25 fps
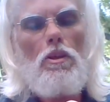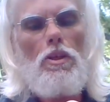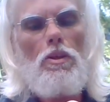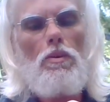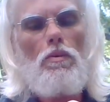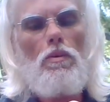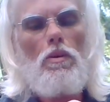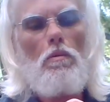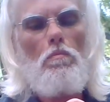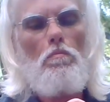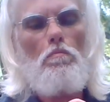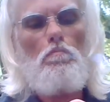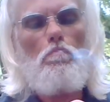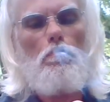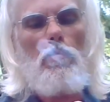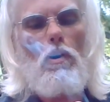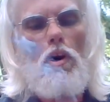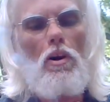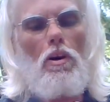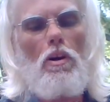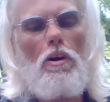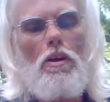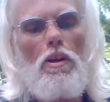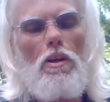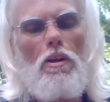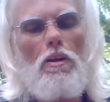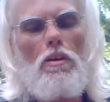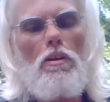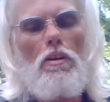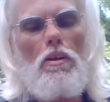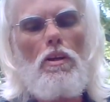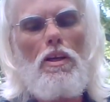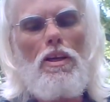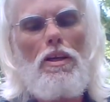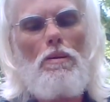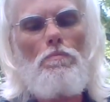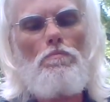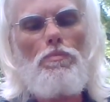You don't want to burn it
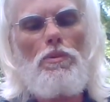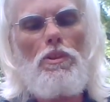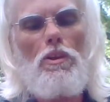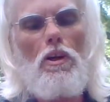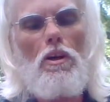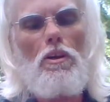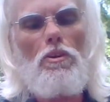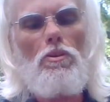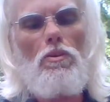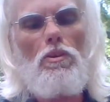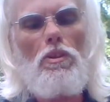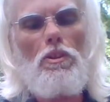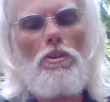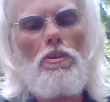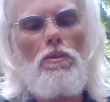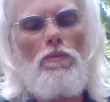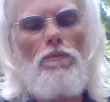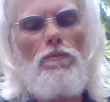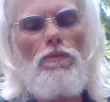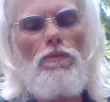up there. Don't let the